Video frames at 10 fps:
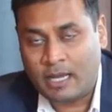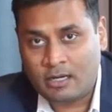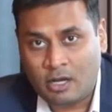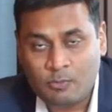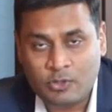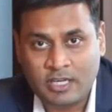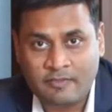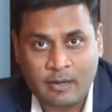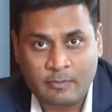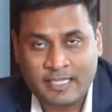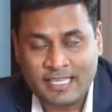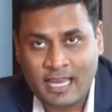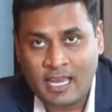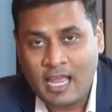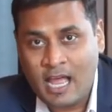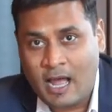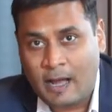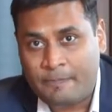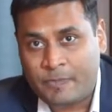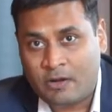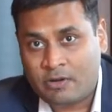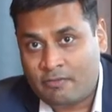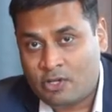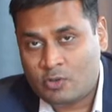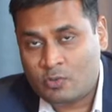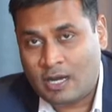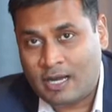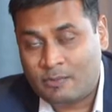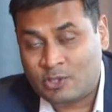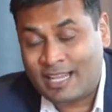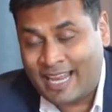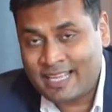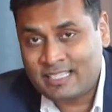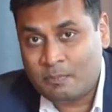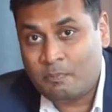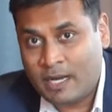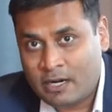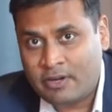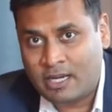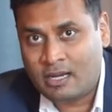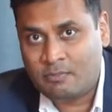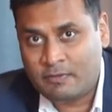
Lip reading: And almost, if I may say, so the lines are blurring